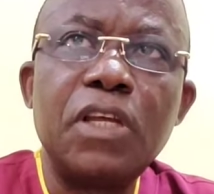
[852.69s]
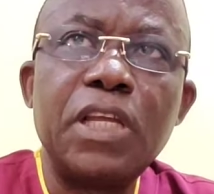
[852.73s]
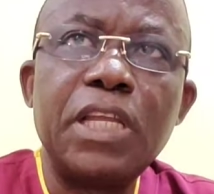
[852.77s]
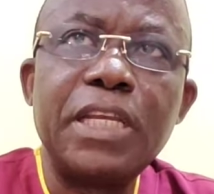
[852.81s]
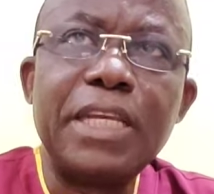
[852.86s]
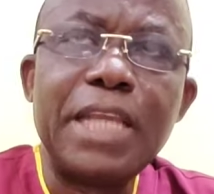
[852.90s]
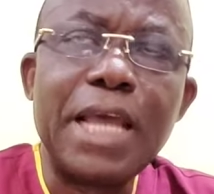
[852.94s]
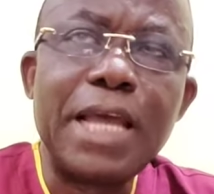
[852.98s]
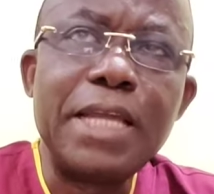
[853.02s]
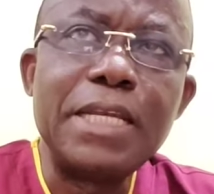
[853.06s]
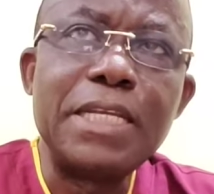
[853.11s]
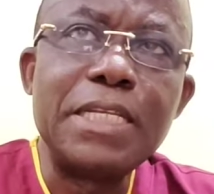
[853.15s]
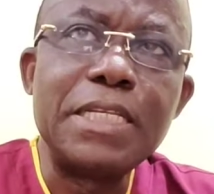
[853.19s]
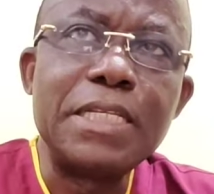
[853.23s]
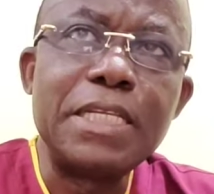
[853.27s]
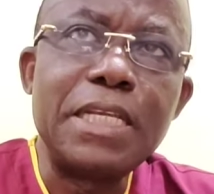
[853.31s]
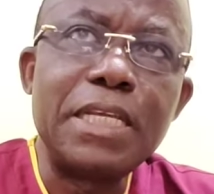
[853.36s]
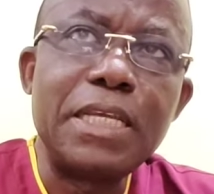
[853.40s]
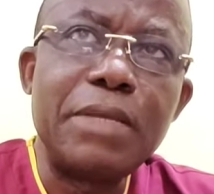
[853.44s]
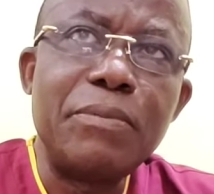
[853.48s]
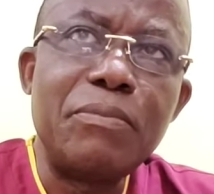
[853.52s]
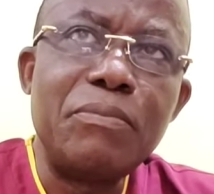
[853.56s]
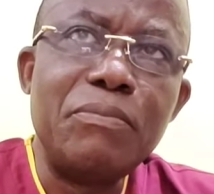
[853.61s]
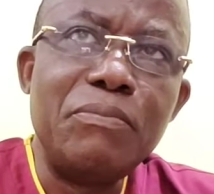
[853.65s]
Then the
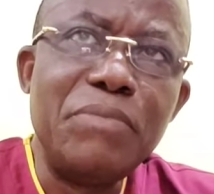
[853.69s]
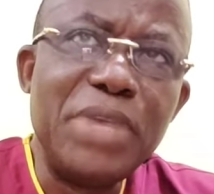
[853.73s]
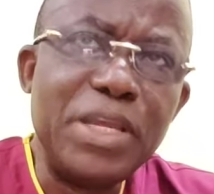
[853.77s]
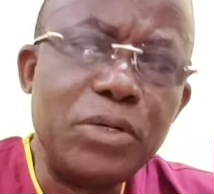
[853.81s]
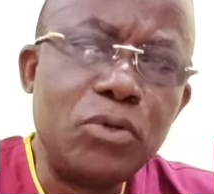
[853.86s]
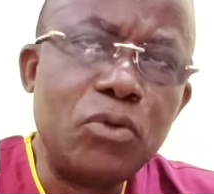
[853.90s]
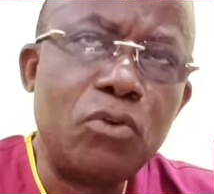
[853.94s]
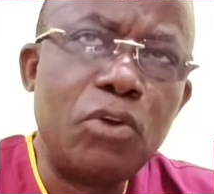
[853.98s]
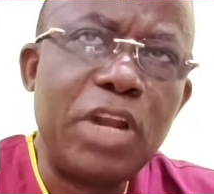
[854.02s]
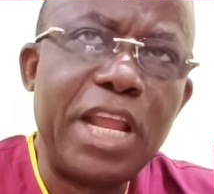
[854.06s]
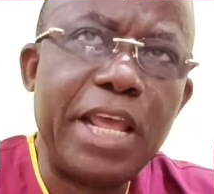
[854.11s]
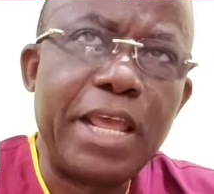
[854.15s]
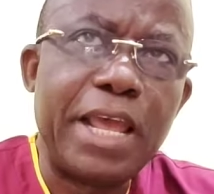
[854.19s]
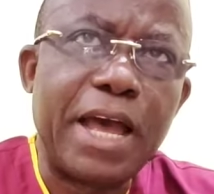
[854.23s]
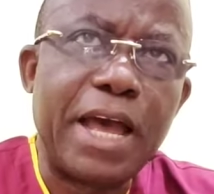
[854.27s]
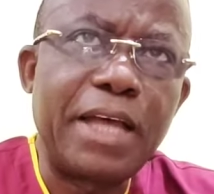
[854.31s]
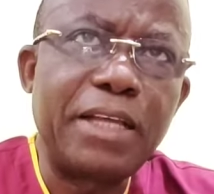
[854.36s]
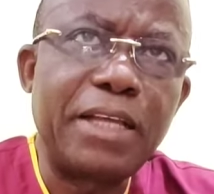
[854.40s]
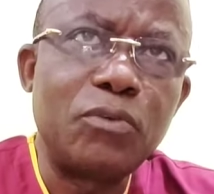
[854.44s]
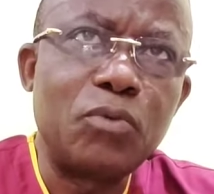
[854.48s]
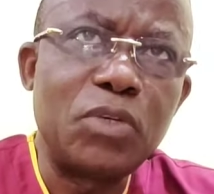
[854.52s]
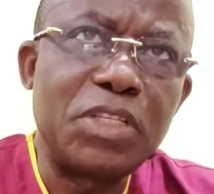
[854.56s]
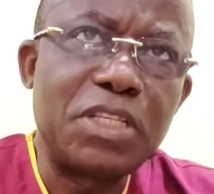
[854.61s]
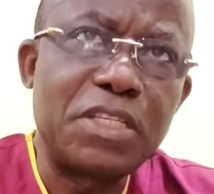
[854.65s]
middle
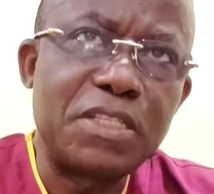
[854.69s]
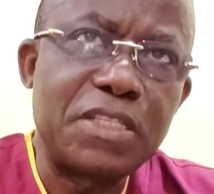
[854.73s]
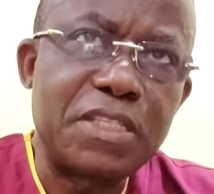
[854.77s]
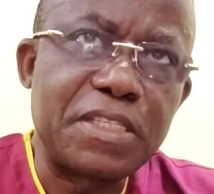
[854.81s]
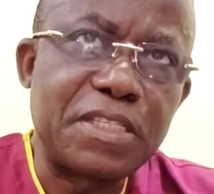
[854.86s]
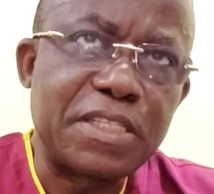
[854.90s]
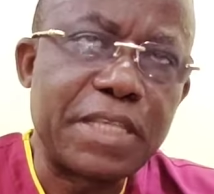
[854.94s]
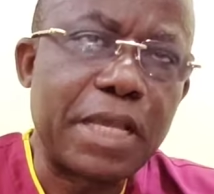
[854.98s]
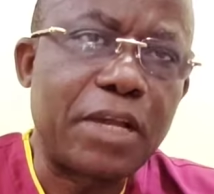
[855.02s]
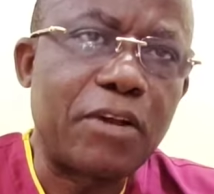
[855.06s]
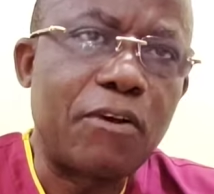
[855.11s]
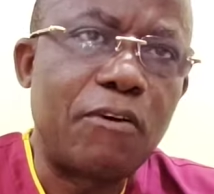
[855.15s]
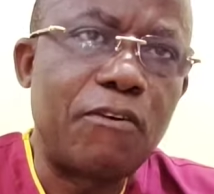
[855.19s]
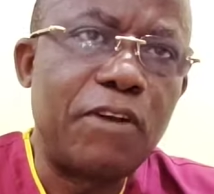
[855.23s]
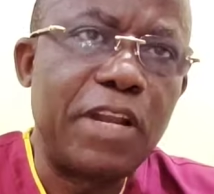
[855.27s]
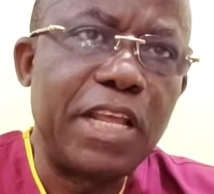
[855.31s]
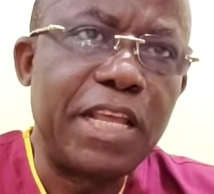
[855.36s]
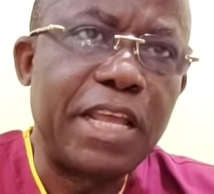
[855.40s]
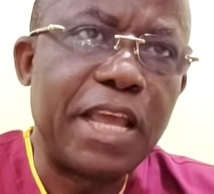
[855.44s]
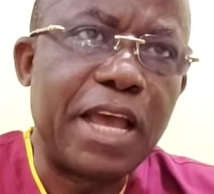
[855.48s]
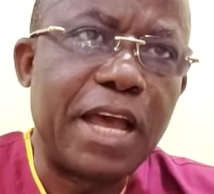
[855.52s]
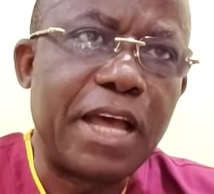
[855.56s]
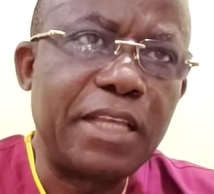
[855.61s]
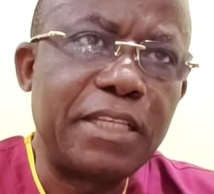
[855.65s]
layer, which is the second
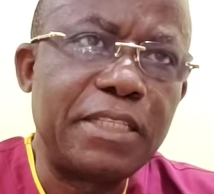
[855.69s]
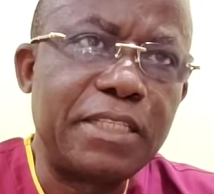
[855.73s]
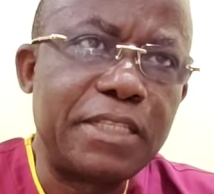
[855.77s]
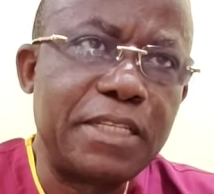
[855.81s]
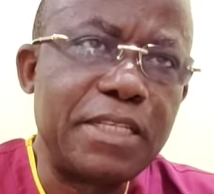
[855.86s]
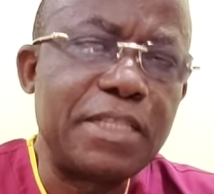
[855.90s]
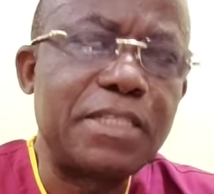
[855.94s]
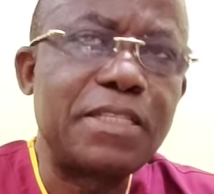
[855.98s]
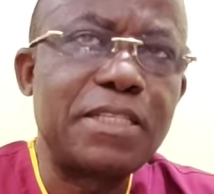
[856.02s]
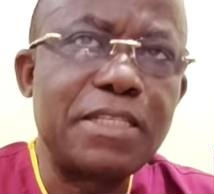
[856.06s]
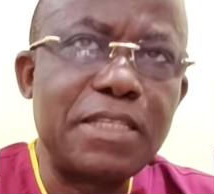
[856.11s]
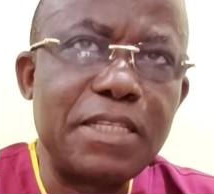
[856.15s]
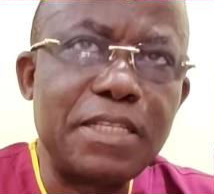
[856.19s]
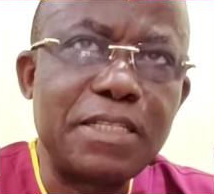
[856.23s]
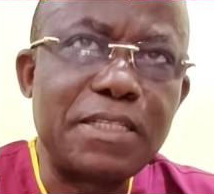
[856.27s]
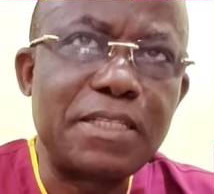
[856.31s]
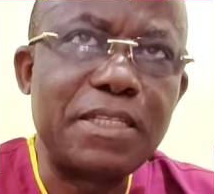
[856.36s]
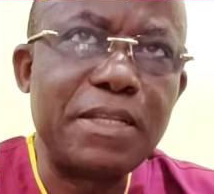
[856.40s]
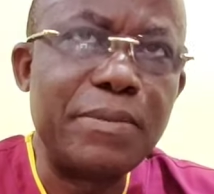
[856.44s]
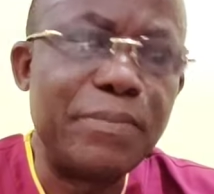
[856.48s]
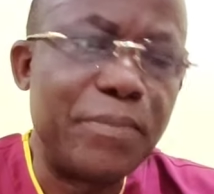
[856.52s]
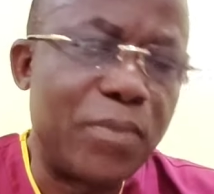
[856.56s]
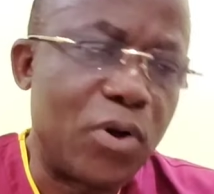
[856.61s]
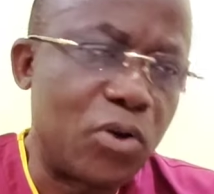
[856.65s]
layer, this is
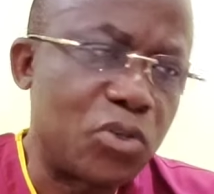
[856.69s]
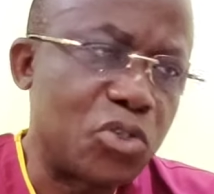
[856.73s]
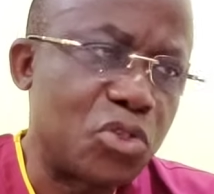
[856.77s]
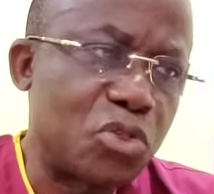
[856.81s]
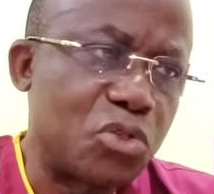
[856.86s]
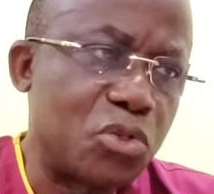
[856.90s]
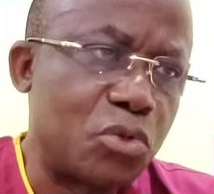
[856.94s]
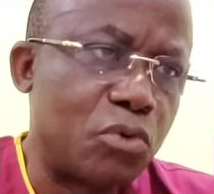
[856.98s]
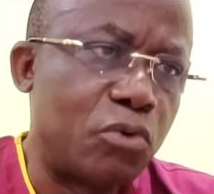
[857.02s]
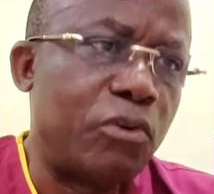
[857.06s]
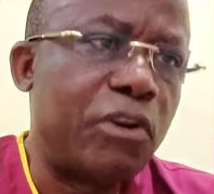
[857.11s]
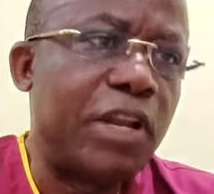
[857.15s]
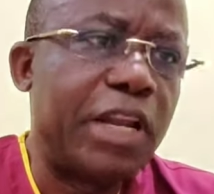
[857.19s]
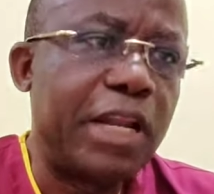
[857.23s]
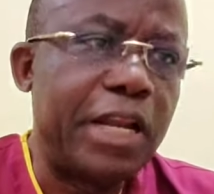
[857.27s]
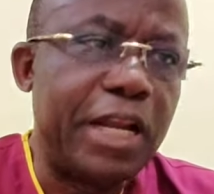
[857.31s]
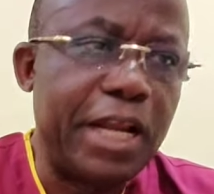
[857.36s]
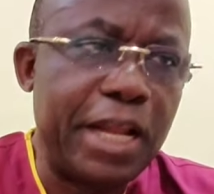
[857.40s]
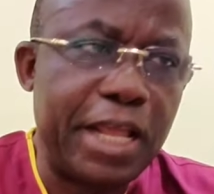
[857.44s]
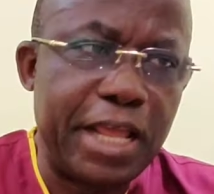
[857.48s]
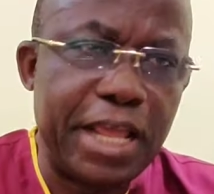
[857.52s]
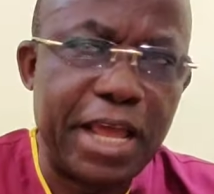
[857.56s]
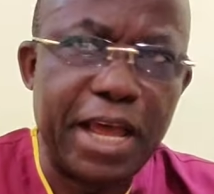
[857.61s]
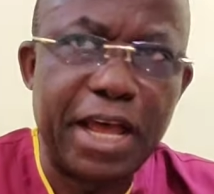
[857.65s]
the muscle
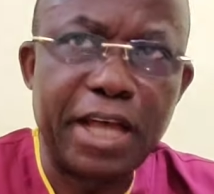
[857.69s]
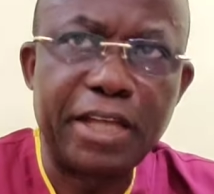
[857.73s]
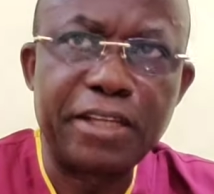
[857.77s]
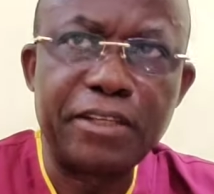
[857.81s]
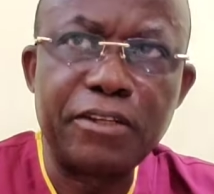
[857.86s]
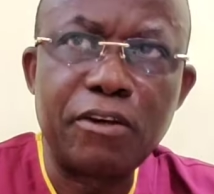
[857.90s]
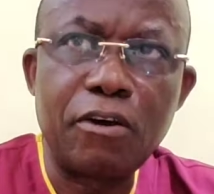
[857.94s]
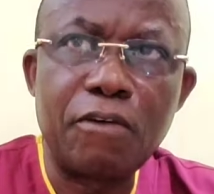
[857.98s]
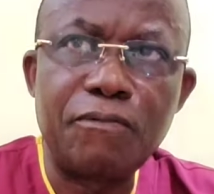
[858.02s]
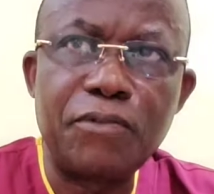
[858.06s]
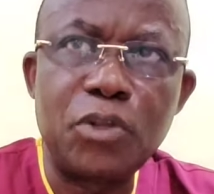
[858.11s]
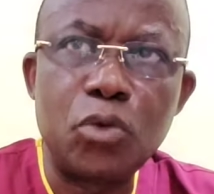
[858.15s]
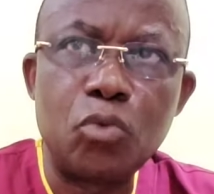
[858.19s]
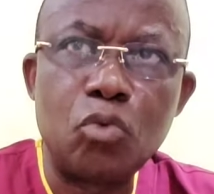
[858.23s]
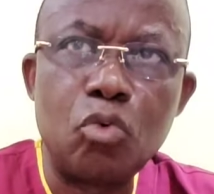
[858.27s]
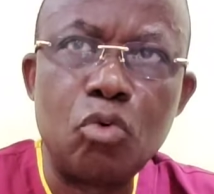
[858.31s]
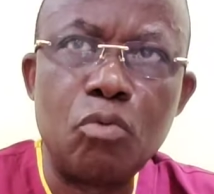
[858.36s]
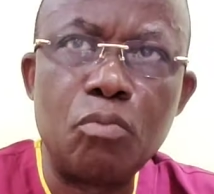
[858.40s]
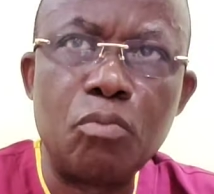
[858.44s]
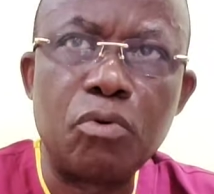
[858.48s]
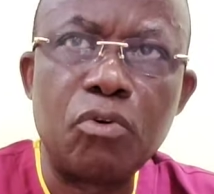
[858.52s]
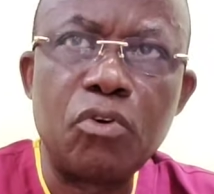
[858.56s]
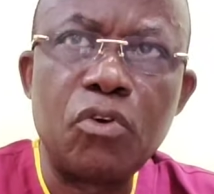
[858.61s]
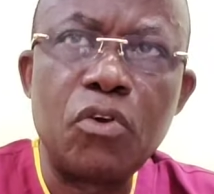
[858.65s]
layer of the
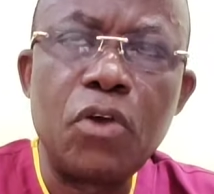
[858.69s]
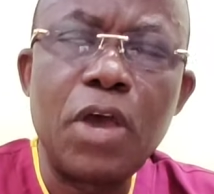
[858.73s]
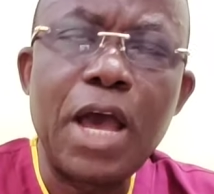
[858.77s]
womb.